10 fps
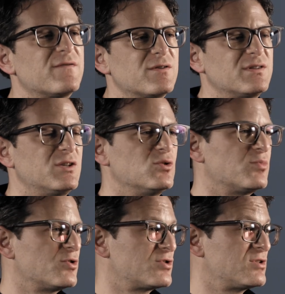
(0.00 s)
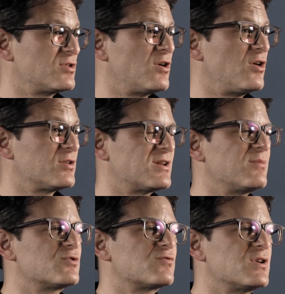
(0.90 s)
differently to a person's
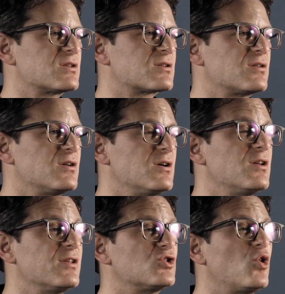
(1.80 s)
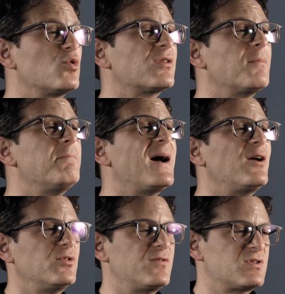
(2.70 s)
Alzheimer's risk the total
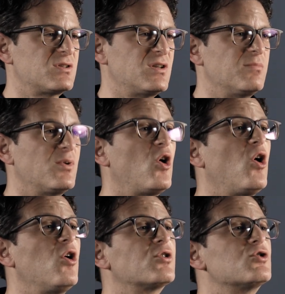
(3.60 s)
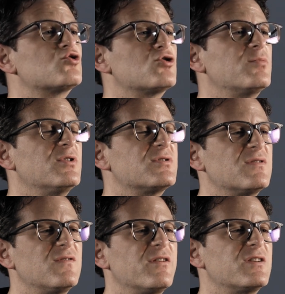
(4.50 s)
amount of sleep all contributes
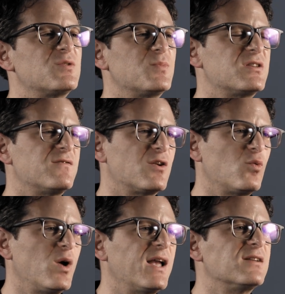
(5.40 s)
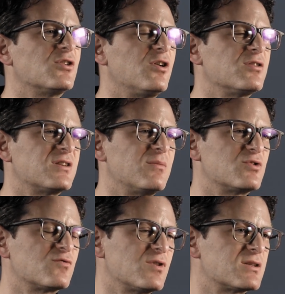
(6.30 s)
in a very specific way to
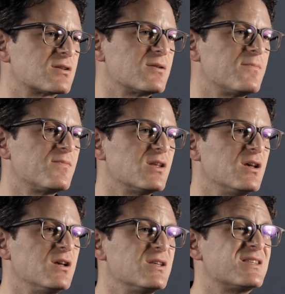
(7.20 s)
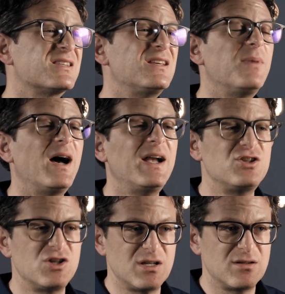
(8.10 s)
Alzheimer's risk. Sleep
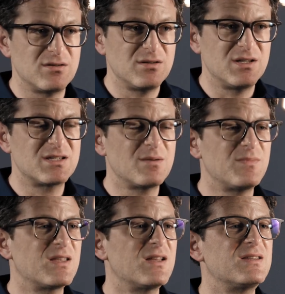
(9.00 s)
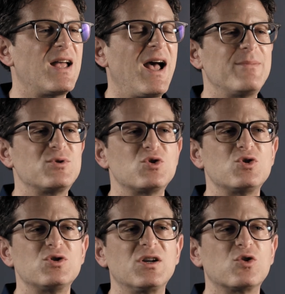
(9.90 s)
hygiene is something that is
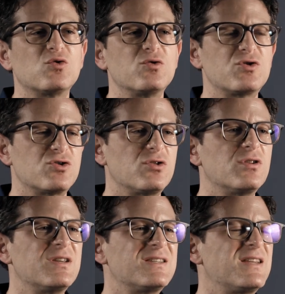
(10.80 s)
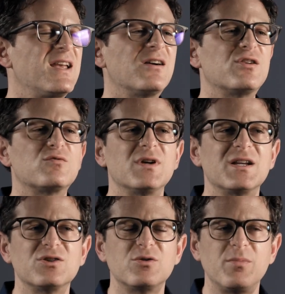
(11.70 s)
absolutely crucial, staying on a
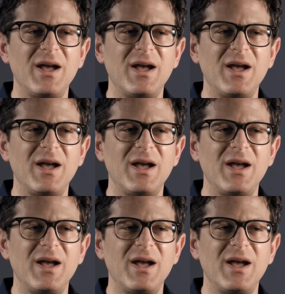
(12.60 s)
regular